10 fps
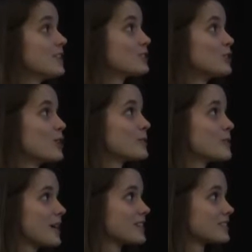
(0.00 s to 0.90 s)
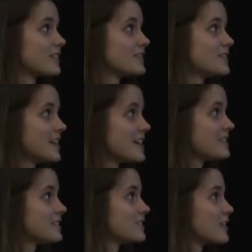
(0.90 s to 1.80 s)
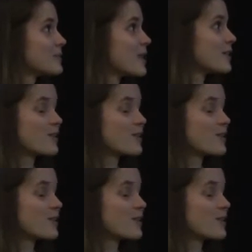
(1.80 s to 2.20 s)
So now I'm going to pass it up to Dan to talk about